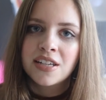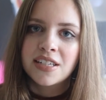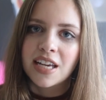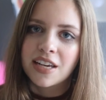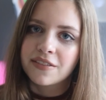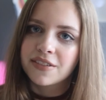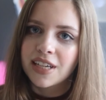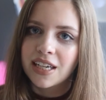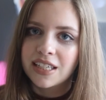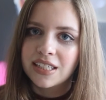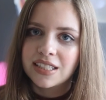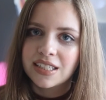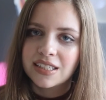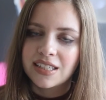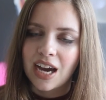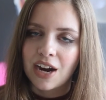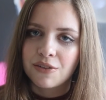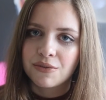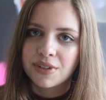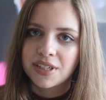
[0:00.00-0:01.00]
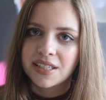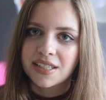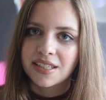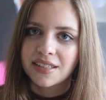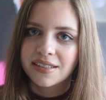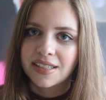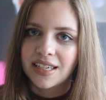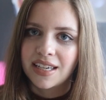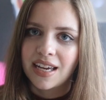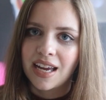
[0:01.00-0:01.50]
Dave and I did that
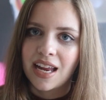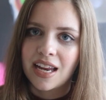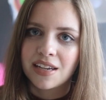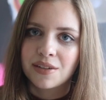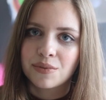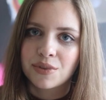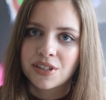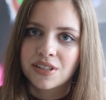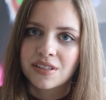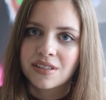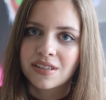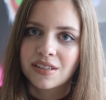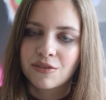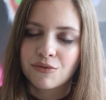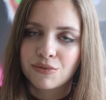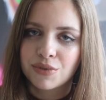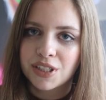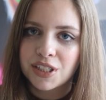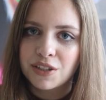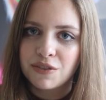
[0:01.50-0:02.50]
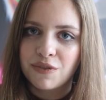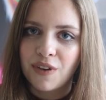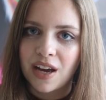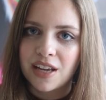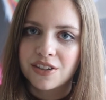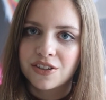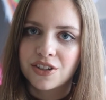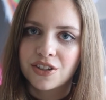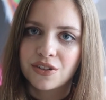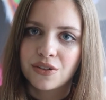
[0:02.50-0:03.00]
recently and it was really
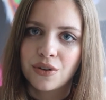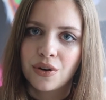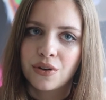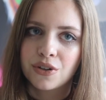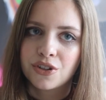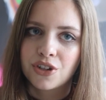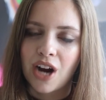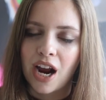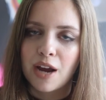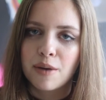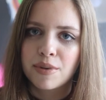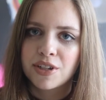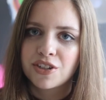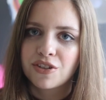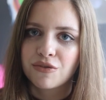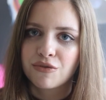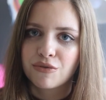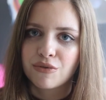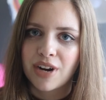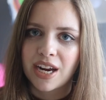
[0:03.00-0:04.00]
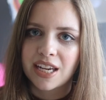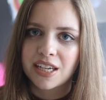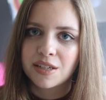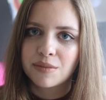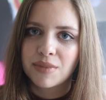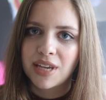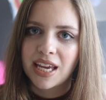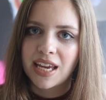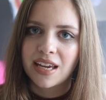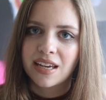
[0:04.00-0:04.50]
fun to try a bunch of
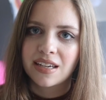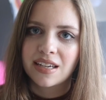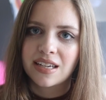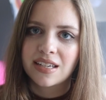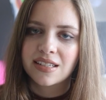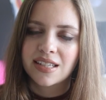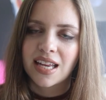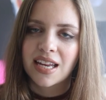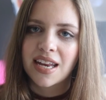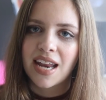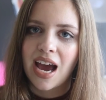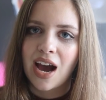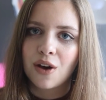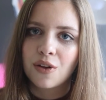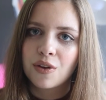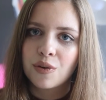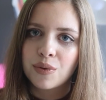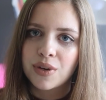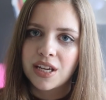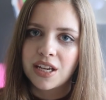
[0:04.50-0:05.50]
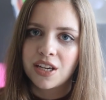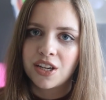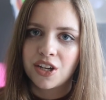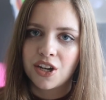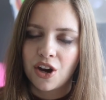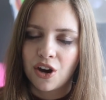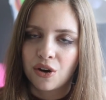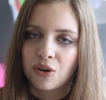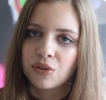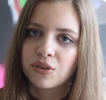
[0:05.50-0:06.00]
random candies. And now that we
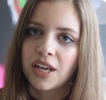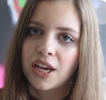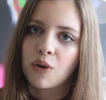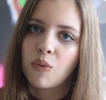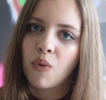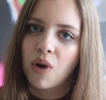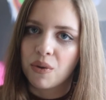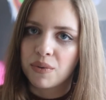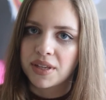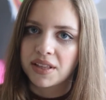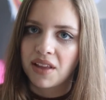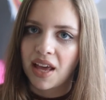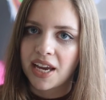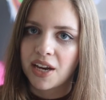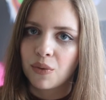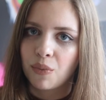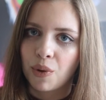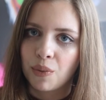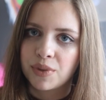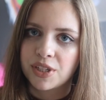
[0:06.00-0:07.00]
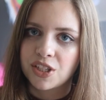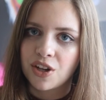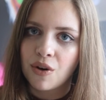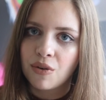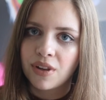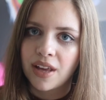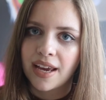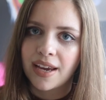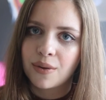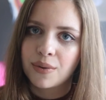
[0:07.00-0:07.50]
know like what we like and what we
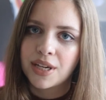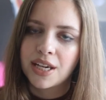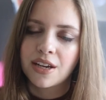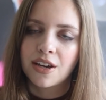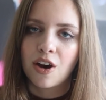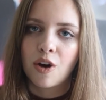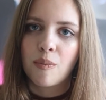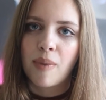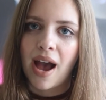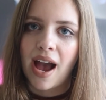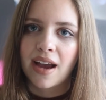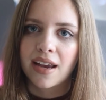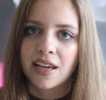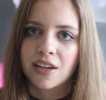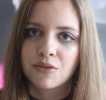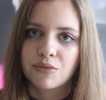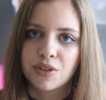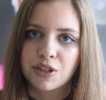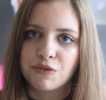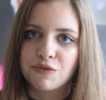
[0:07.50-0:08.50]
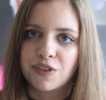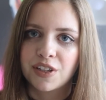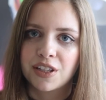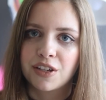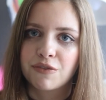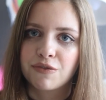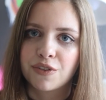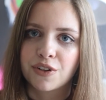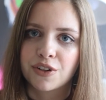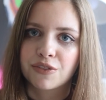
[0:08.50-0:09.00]
don't like, we can go back and
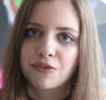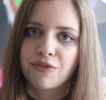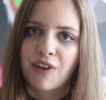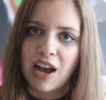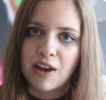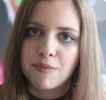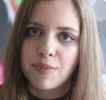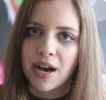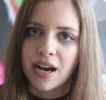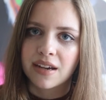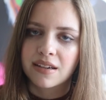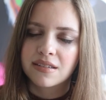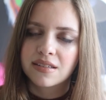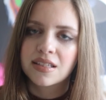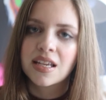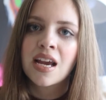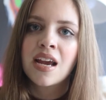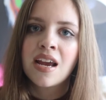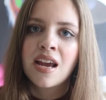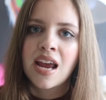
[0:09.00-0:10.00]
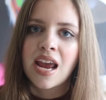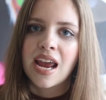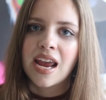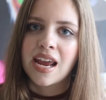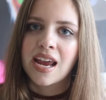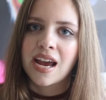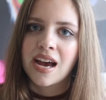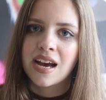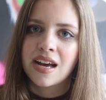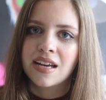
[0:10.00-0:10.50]
refill it for five bucks
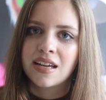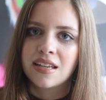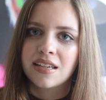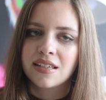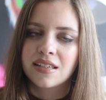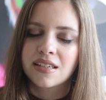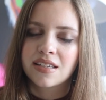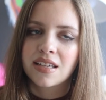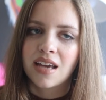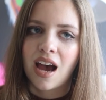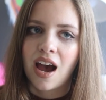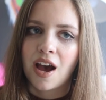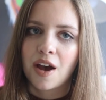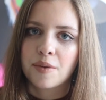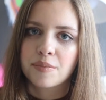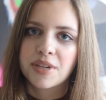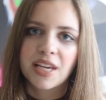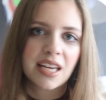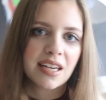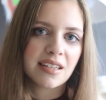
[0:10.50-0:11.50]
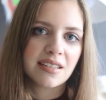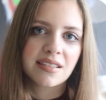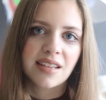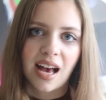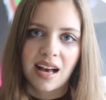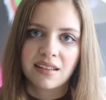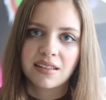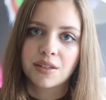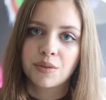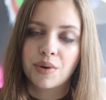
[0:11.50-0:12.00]
and um, get
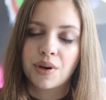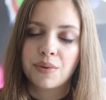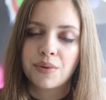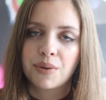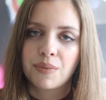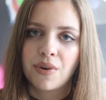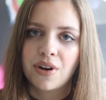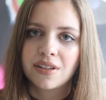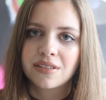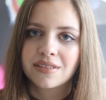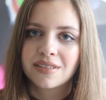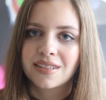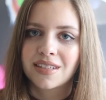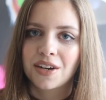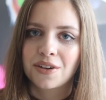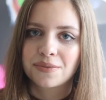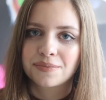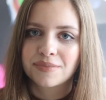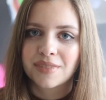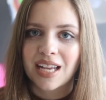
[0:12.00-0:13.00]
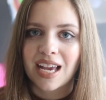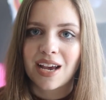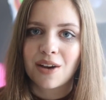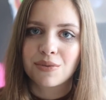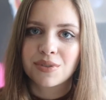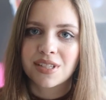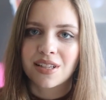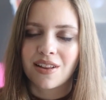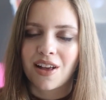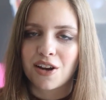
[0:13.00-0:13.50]
exactly what we want. So
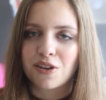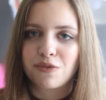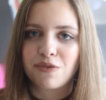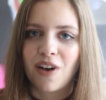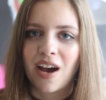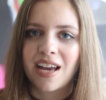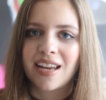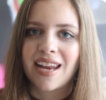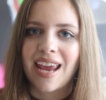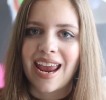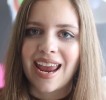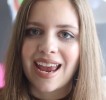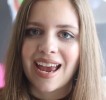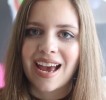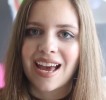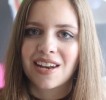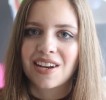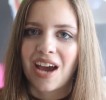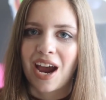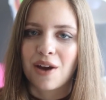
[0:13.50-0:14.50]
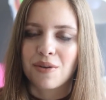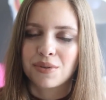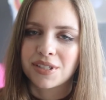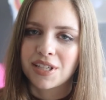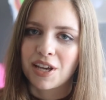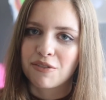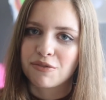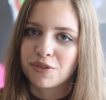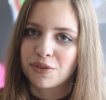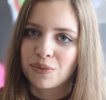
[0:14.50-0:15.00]
that was a lot of fun and
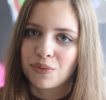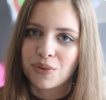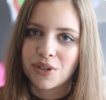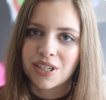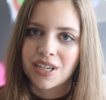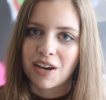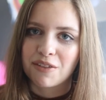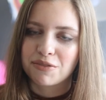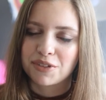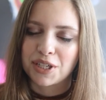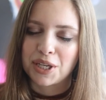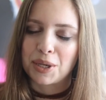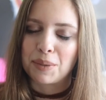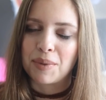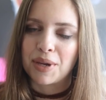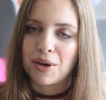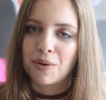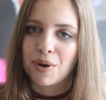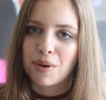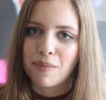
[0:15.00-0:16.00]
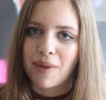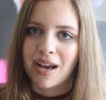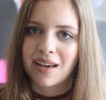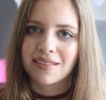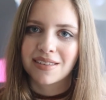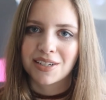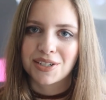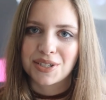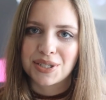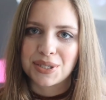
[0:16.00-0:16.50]
will definitely, we're definitely gonna be going
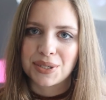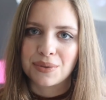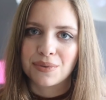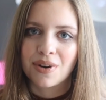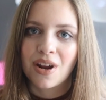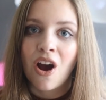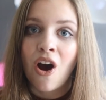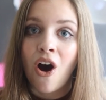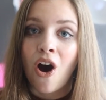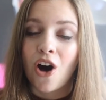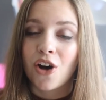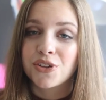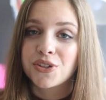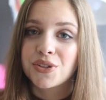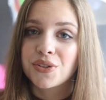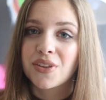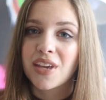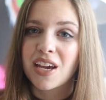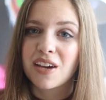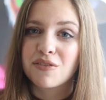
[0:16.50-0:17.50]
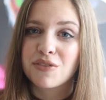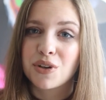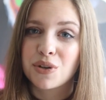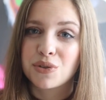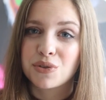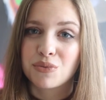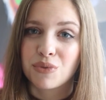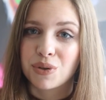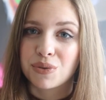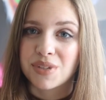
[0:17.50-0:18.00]
back there soon. Also, they have
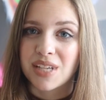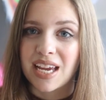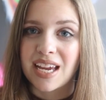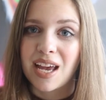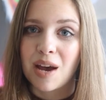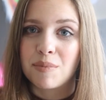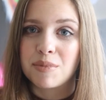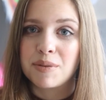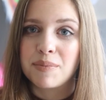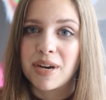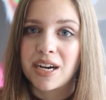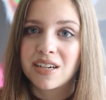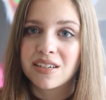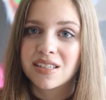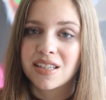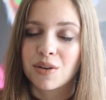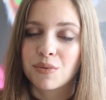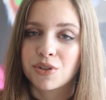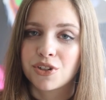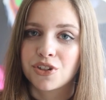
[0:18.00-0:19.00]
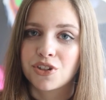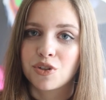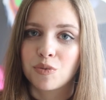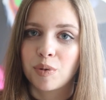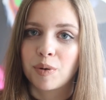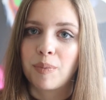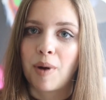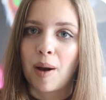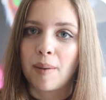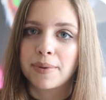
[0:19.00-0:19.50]
those rose gummy bears that were
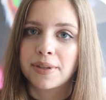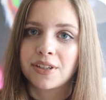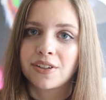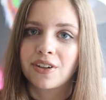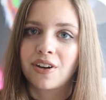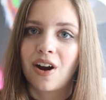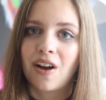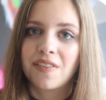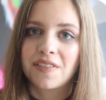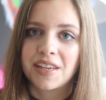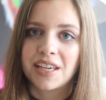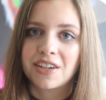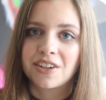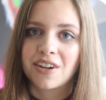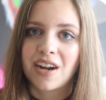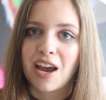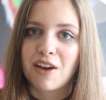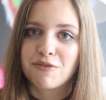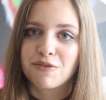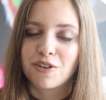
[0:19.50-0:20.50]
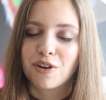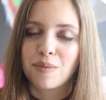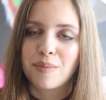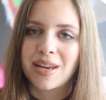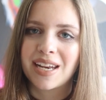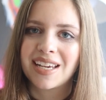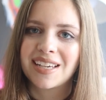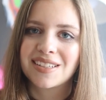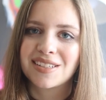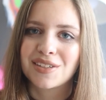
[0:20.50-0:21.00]
super popular on the internet internet for a
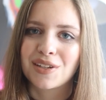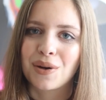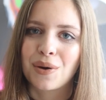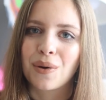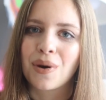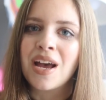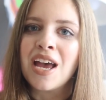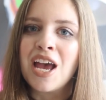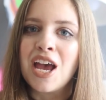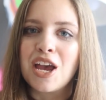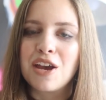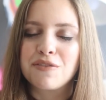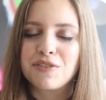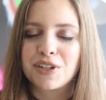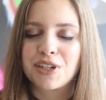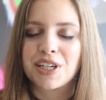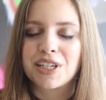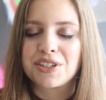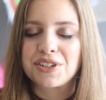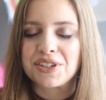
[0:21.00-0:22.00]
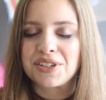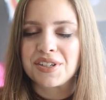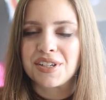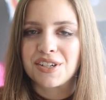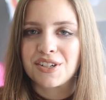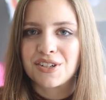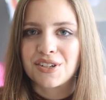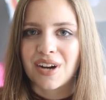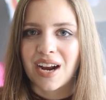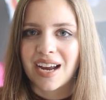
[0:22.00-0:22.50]
minute. So if you're interested
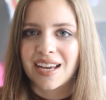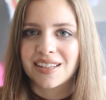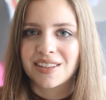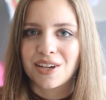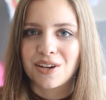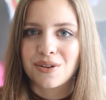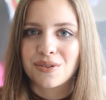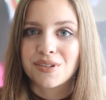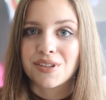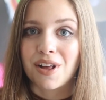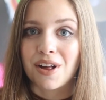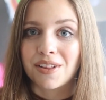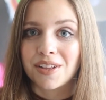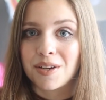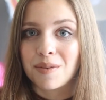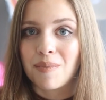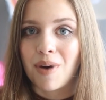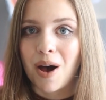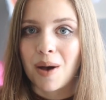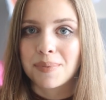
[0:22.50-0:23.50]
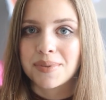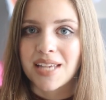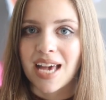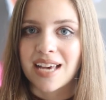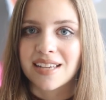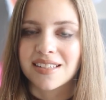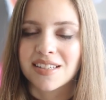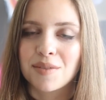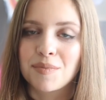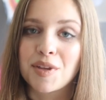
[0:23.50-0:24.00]
in trying those, Lolli and Pops
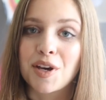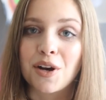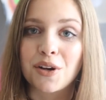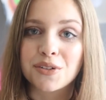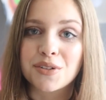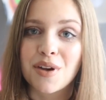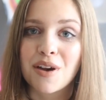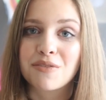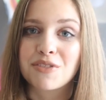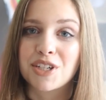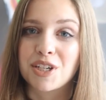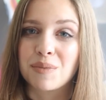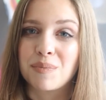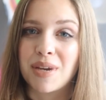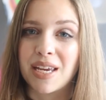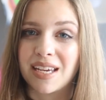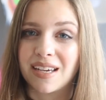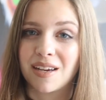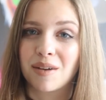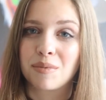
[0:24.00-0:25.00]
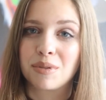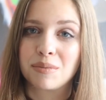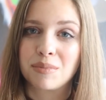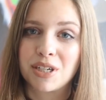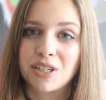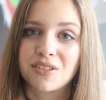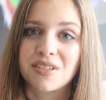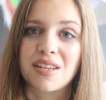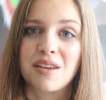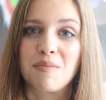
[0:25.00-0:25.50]
has them. They also have champagne gummy
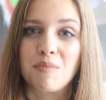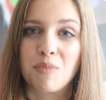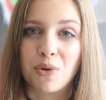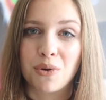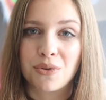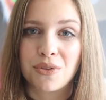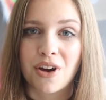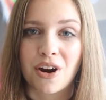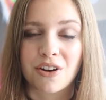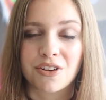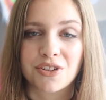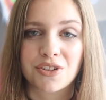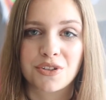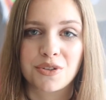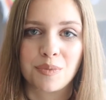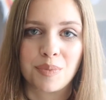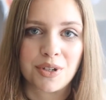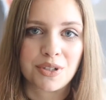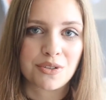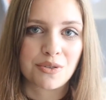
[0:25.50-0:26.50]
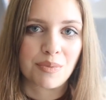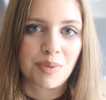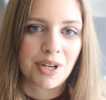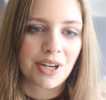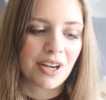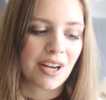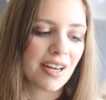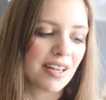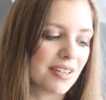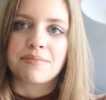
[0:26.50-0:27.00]
bears and both are super, super
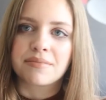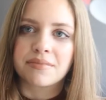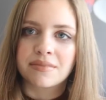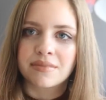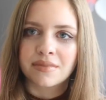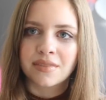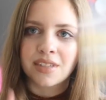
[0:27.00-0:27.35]
good.